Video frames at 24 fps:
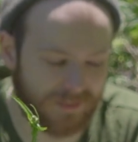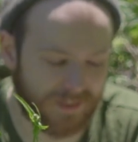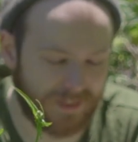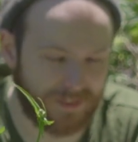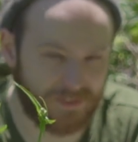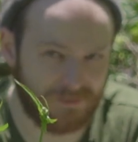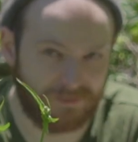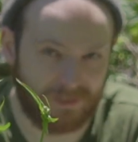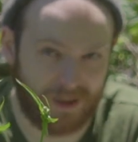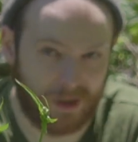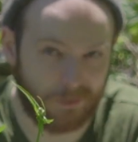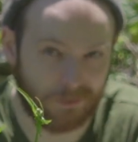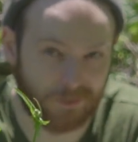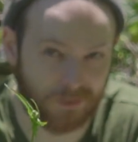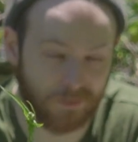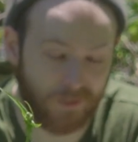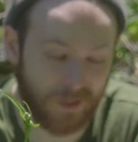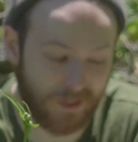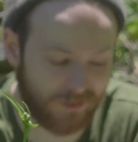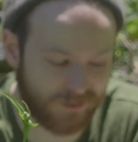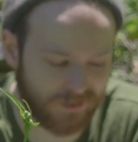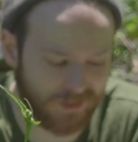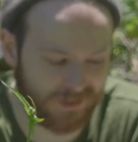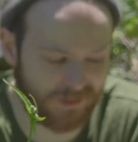and Outer
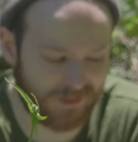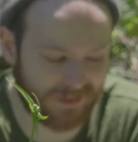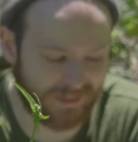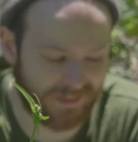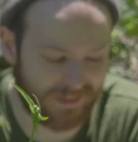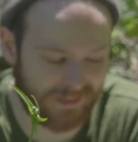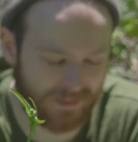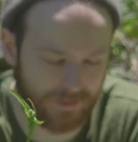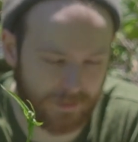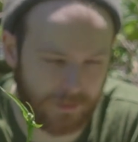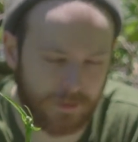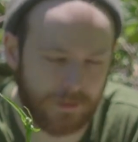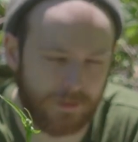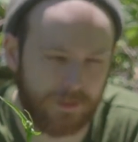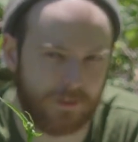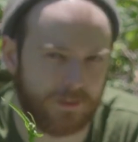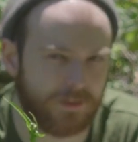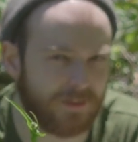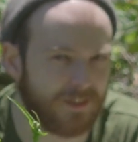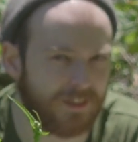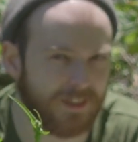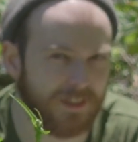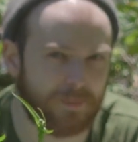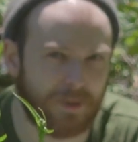Wilds is
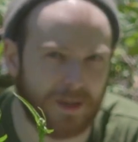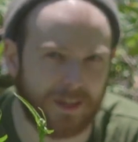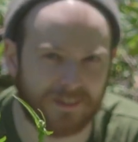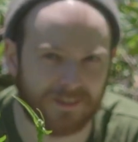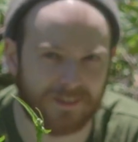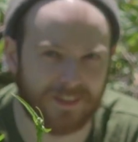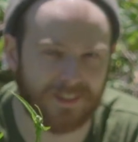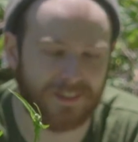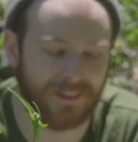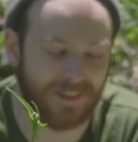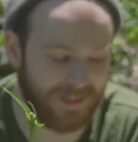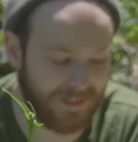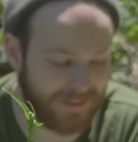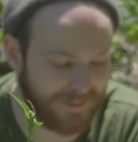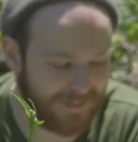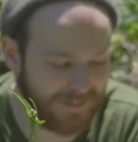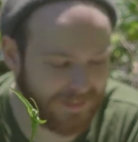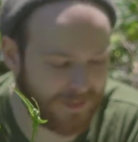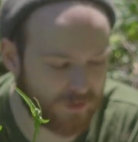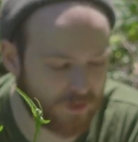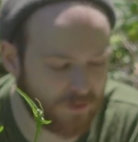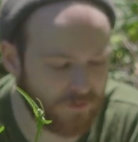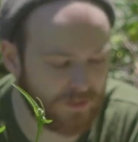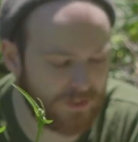easily better than
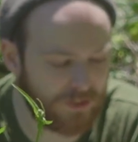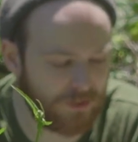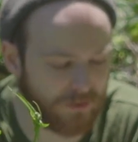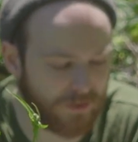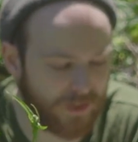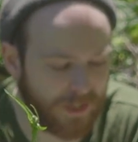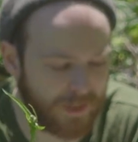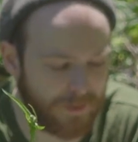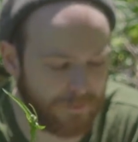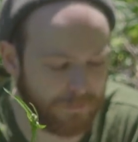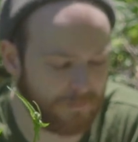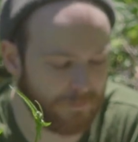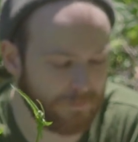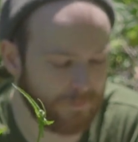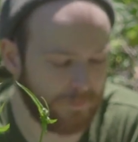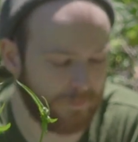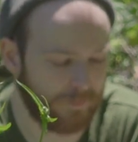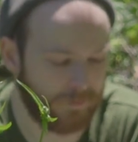any other video game.